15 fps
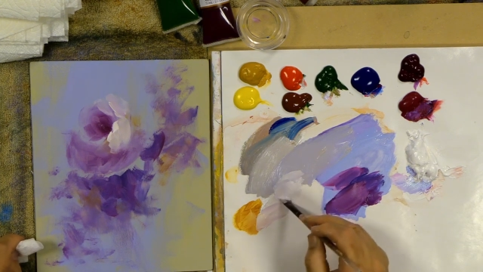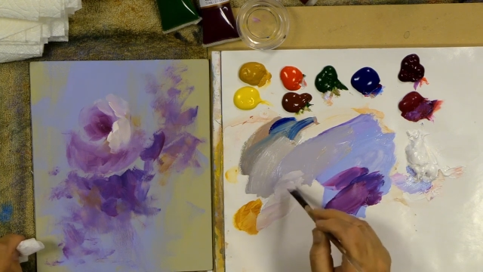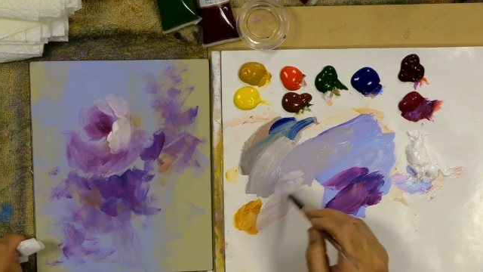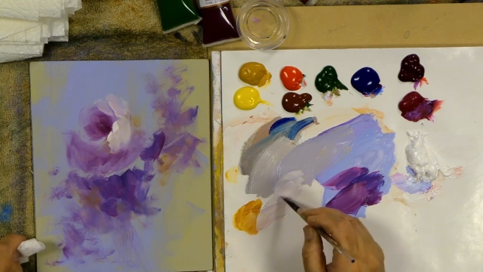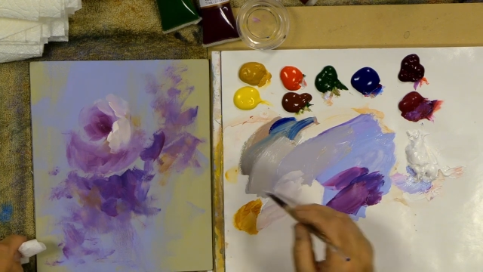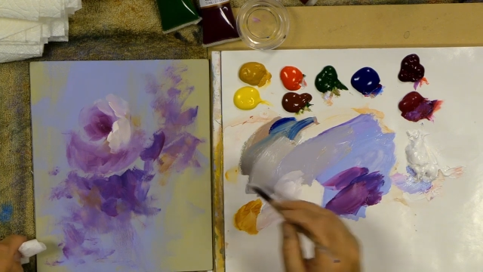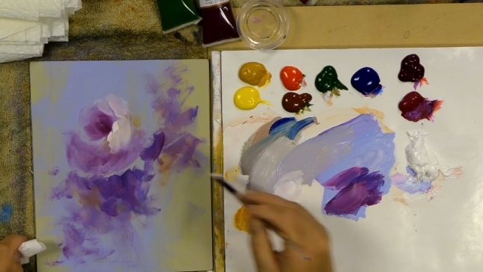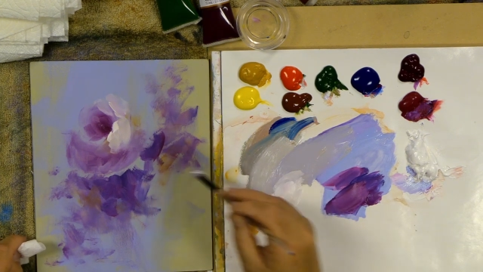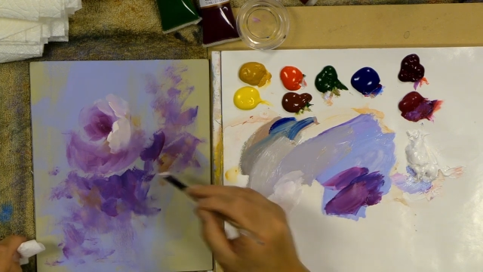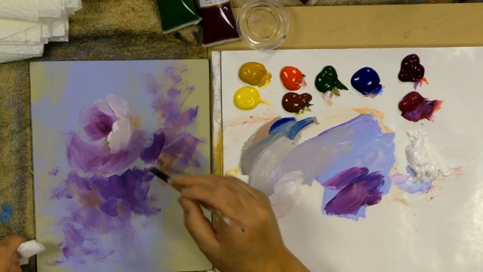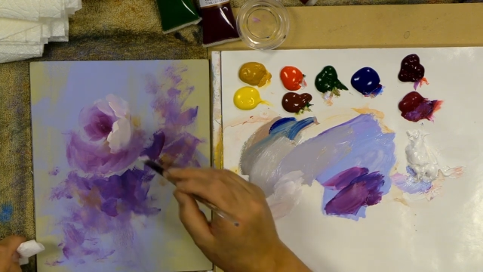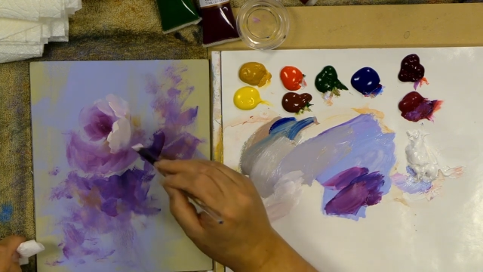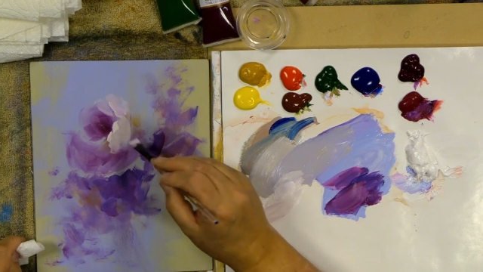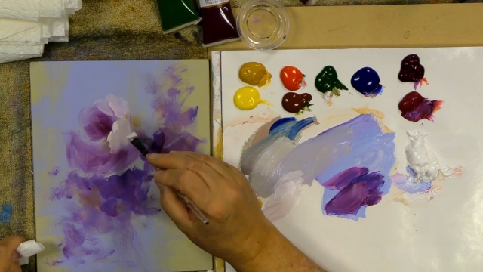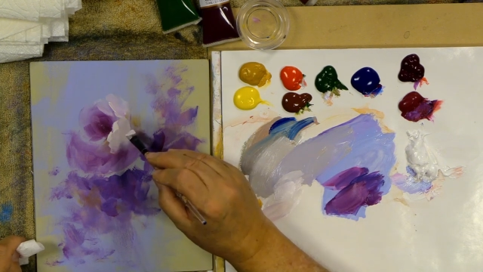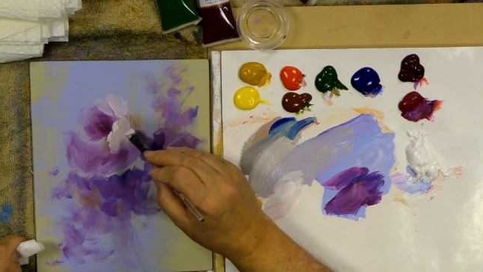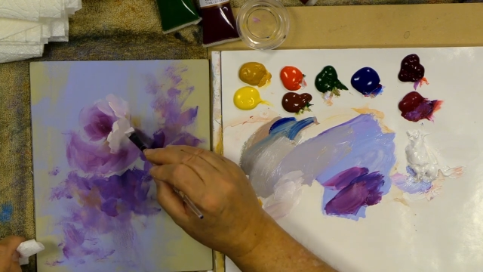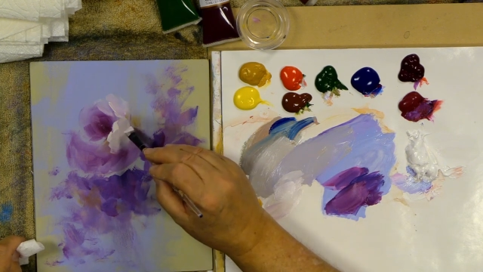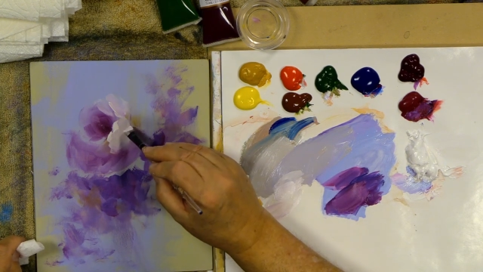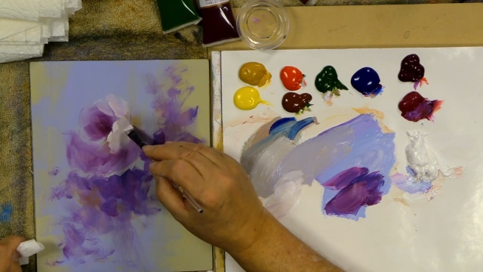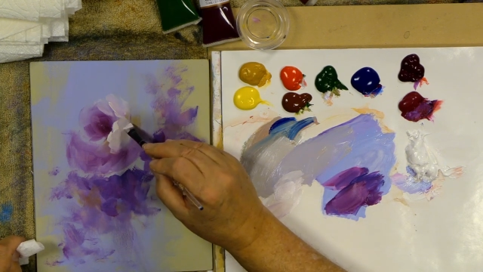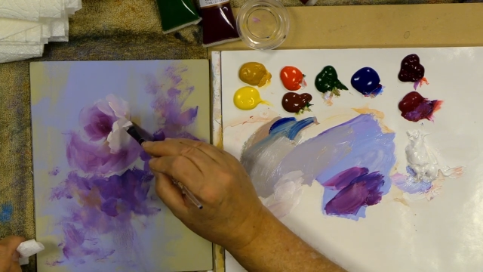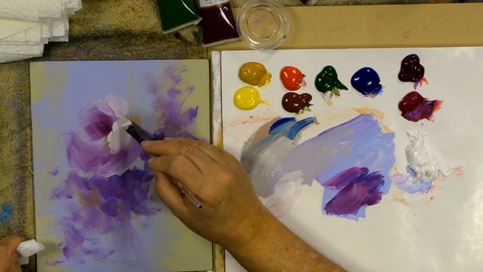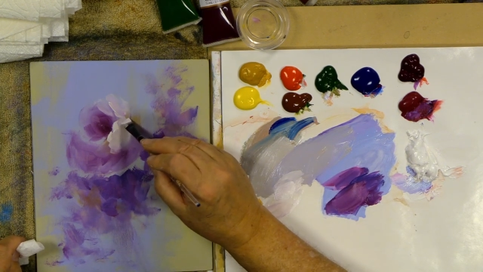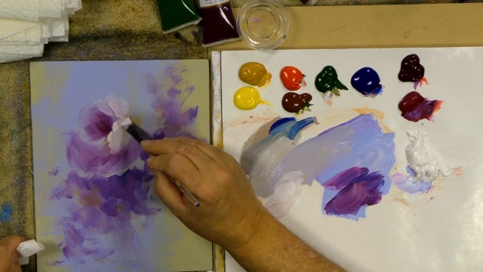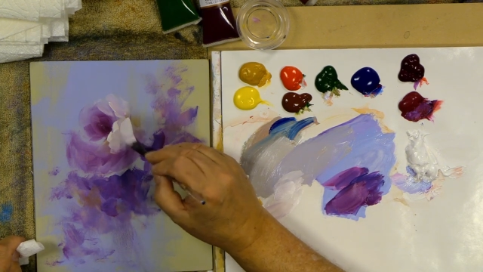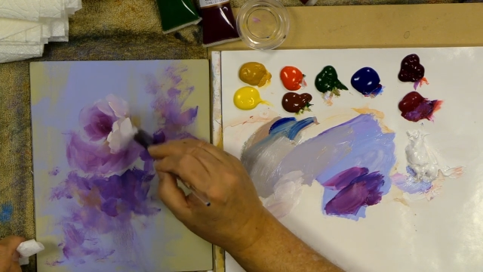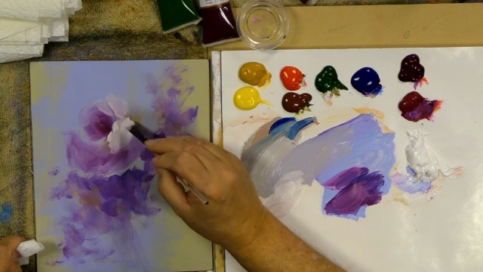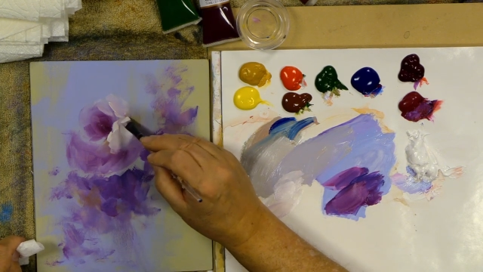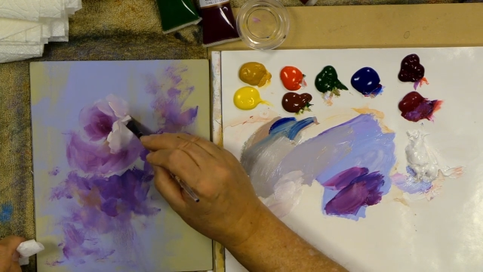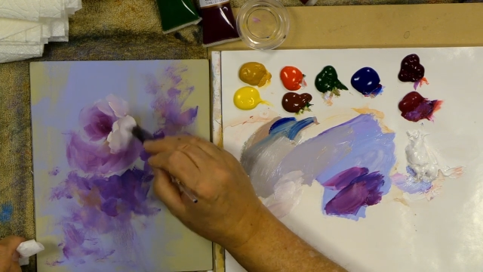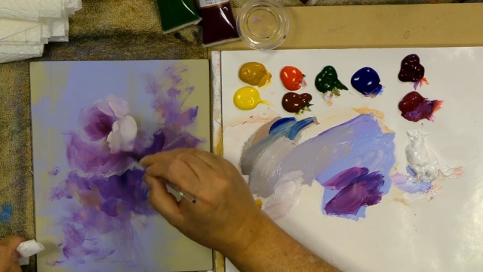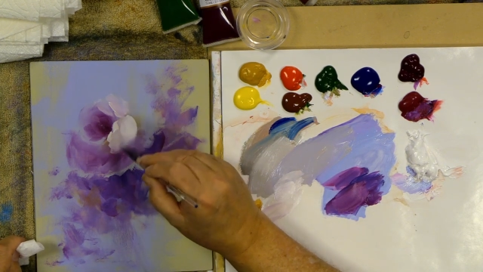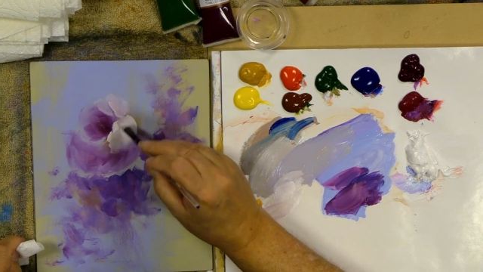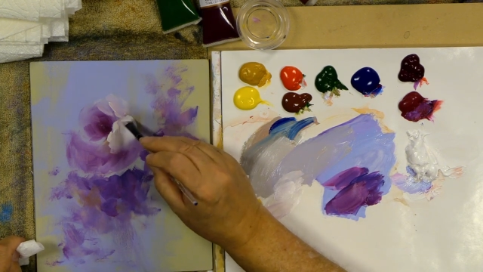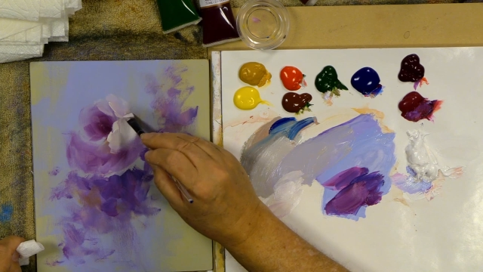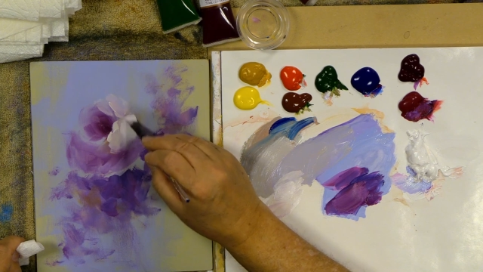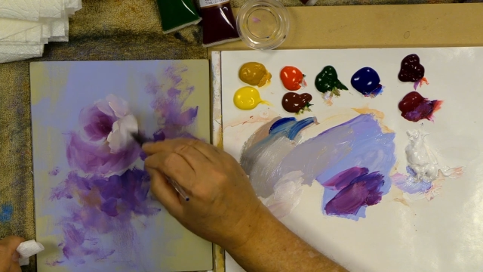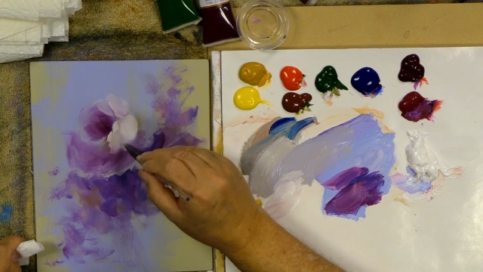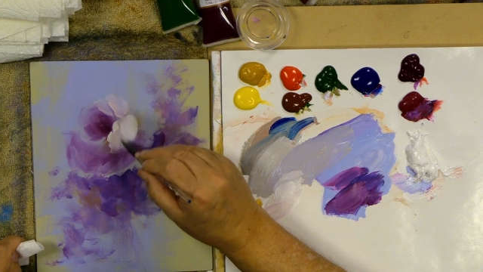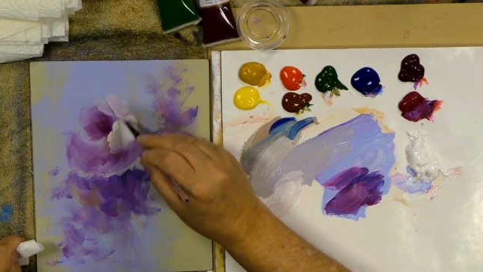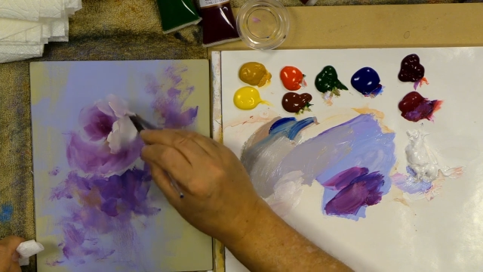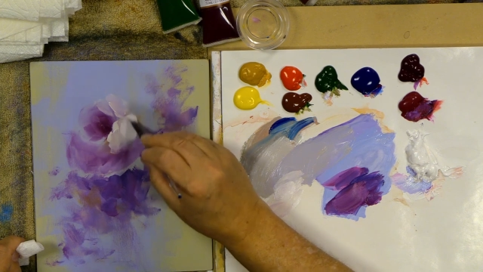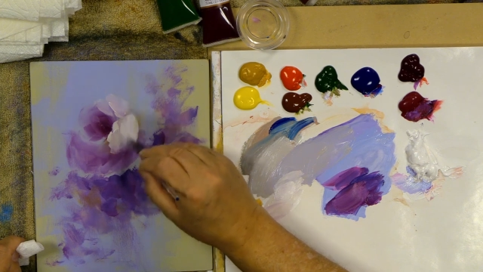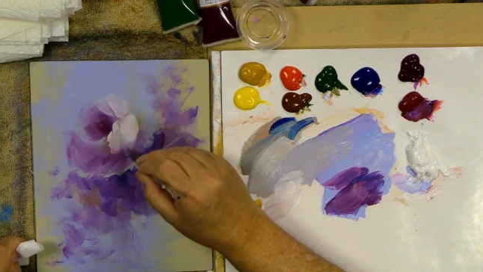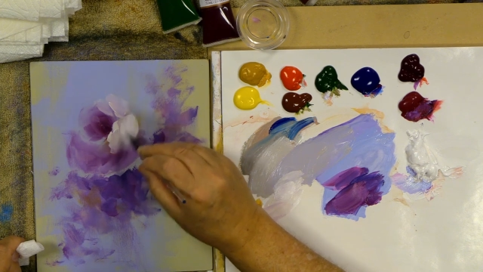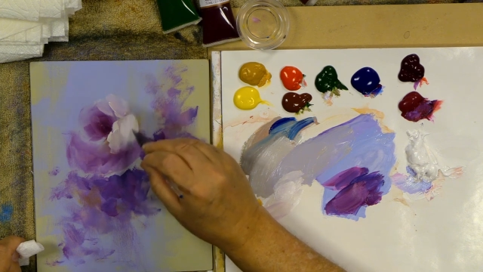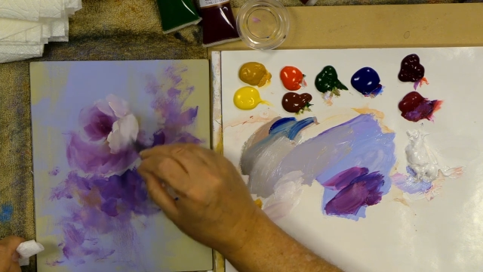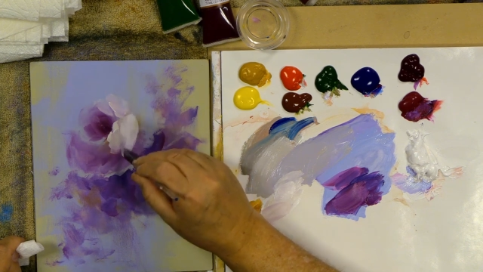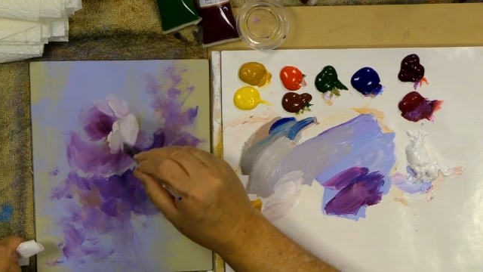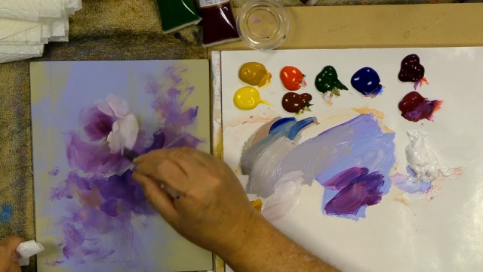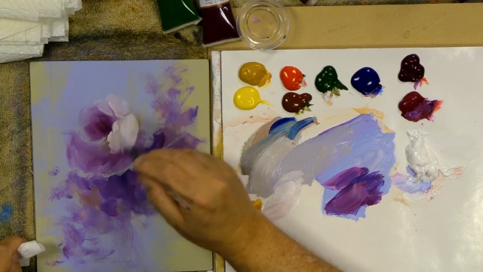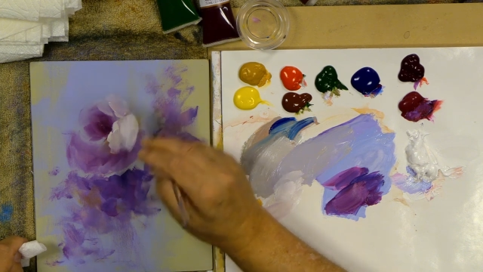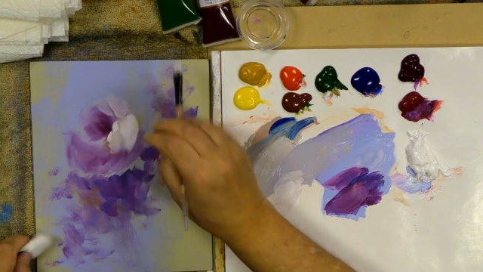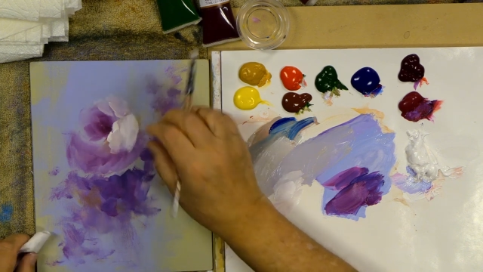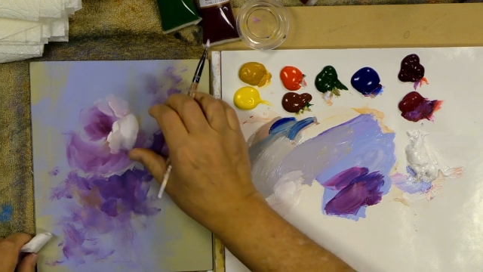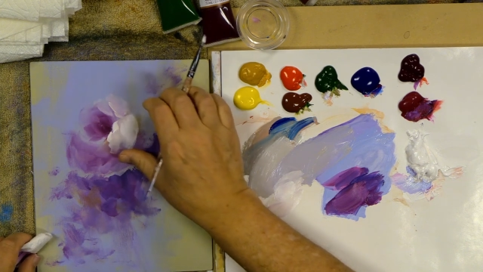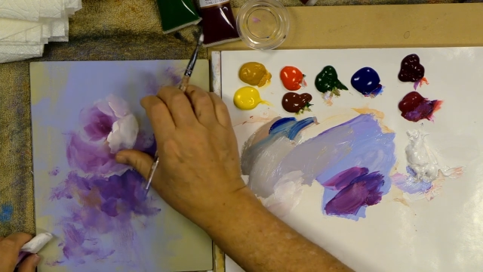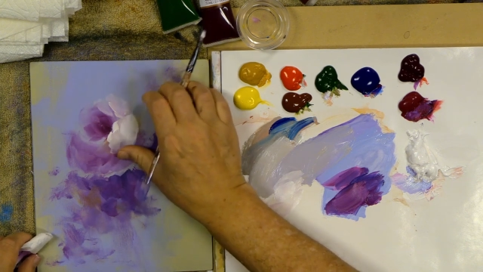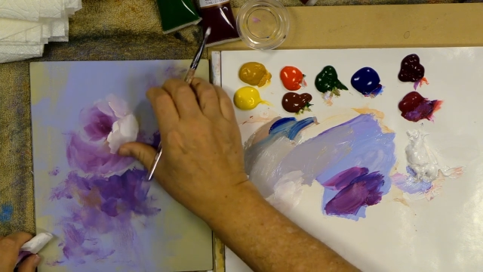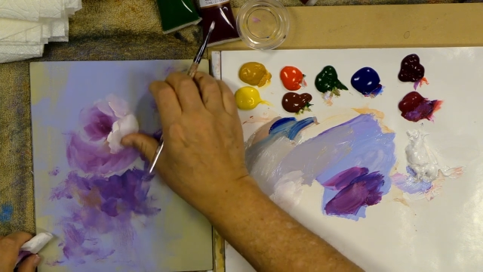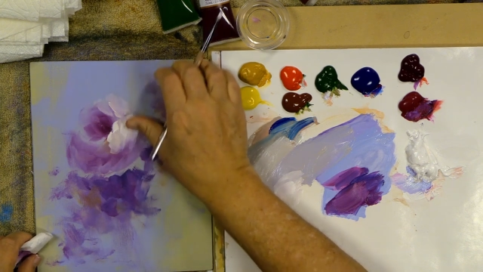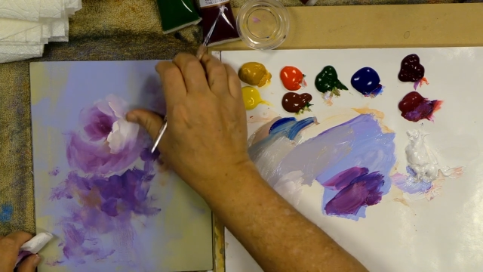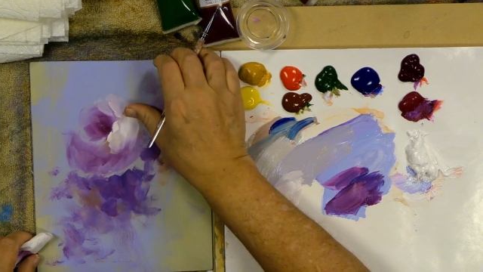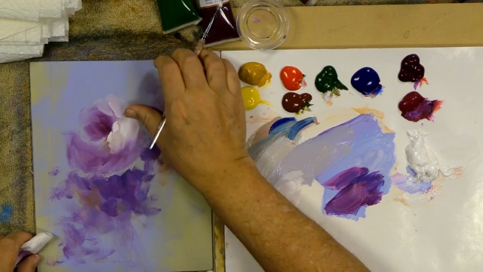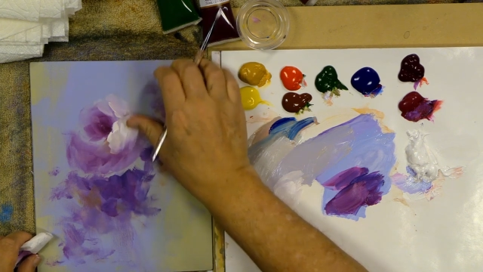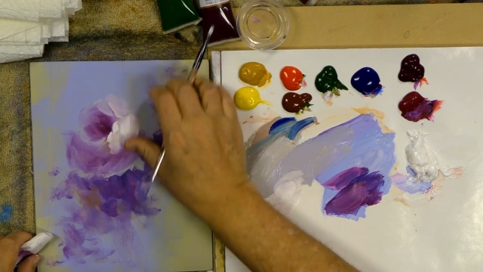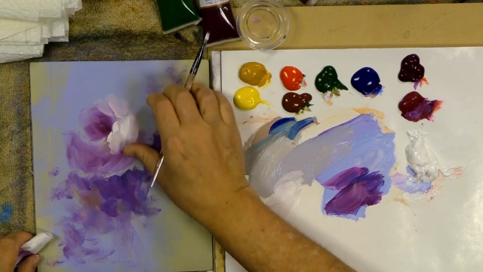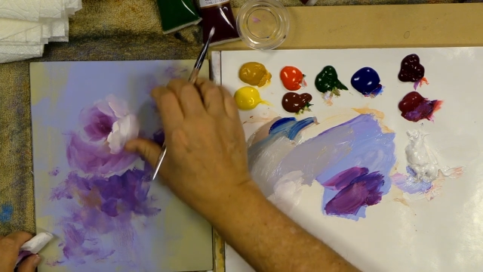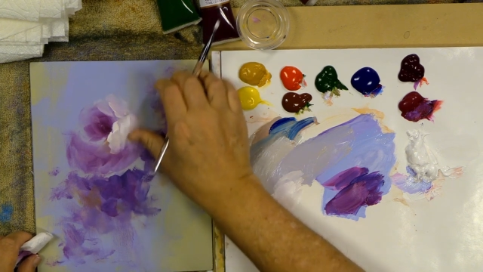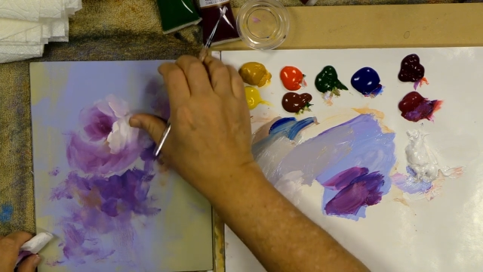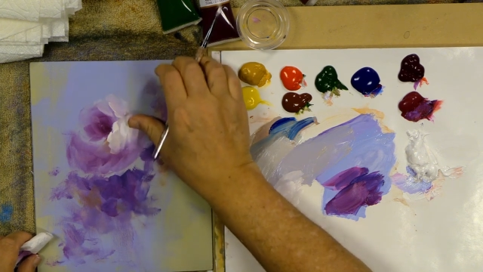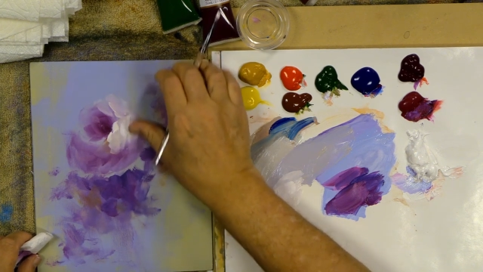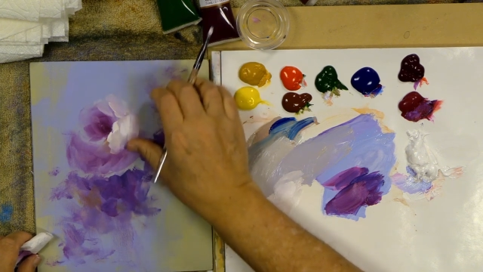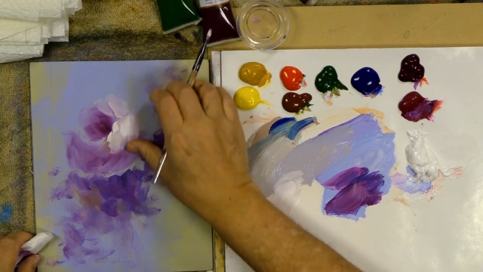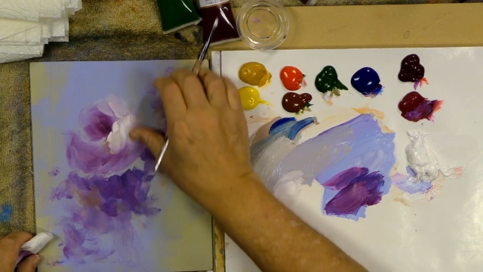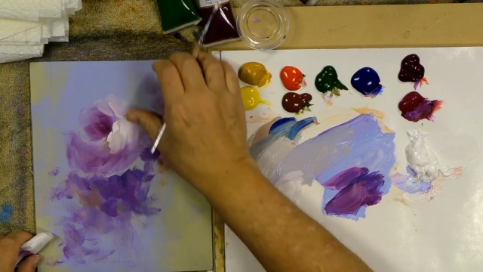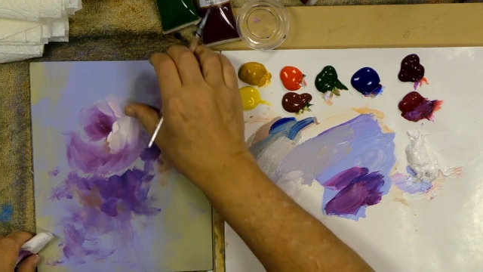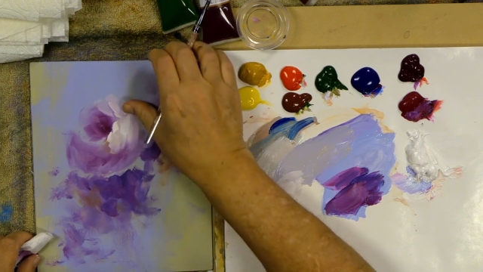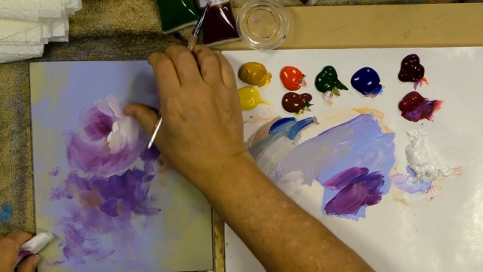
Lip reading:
Nobody's mouth can be seen.